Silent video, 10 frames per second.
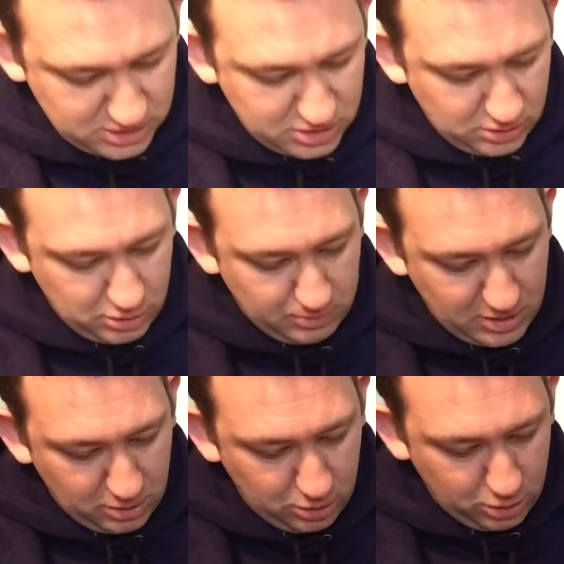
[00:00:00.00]
do a little
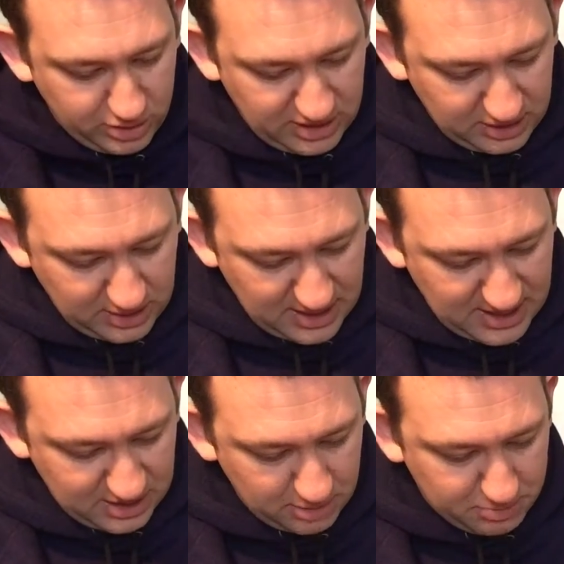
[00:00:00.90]
bit of looking
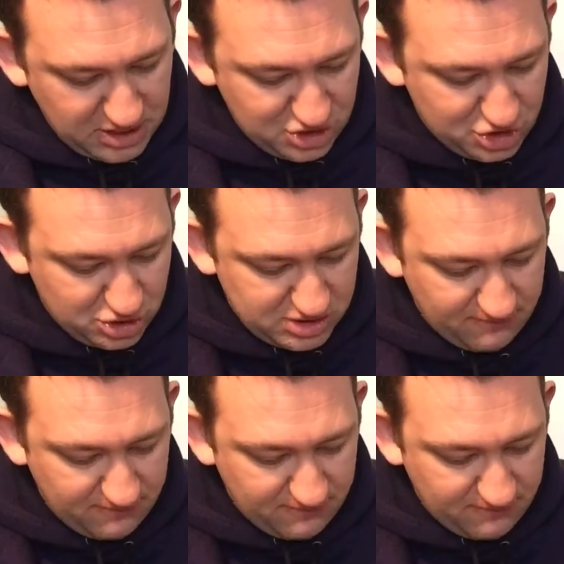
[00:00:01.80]
at the pictures.